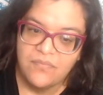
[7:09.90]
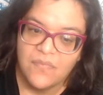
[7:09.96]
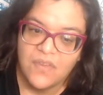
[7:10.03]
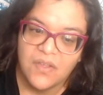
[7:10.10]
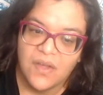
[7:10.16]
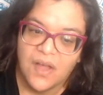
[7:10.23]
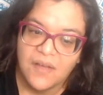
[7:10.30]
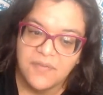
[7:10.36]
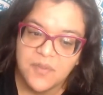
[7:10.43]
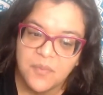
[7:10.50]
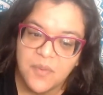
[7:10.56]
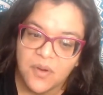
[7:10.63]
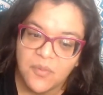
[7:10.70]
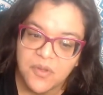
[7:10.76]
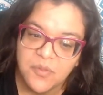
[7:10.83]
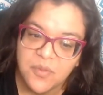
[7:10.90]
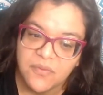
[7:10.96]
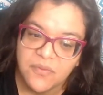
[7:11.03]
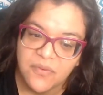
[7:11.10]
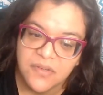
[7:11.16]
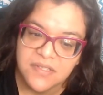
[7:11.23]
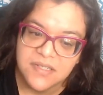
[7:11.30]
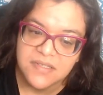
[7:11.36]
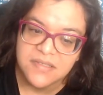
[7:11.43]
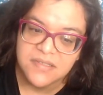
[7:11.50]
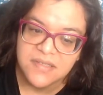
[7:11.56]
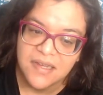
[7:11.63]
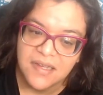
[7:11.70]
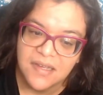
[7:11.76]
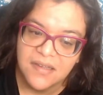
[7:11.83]
you'll have to bear with me for just a
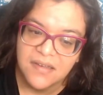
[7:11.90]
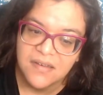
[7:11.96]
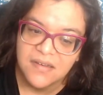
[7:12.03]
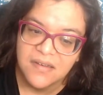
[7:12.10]
second